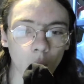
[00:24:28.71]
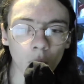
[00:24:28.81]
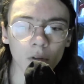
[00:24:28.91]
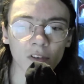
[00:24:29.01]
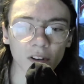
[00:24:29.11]

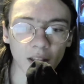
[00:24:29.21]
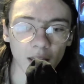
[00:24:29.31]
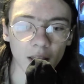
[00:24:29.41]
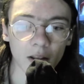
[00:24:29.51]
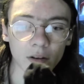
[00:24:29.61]

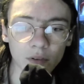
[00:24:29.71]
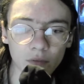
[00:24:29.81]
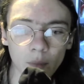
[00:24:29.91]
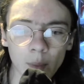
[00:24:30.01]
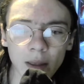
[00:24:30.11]
alternate,
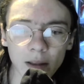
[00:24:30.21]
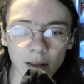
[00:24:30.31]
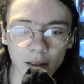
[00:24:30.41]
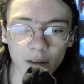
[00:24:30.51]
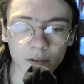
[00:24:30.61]
for me at
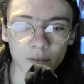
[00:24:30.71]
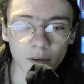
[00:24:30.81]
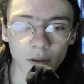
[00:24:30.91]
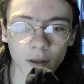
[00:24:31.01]
least,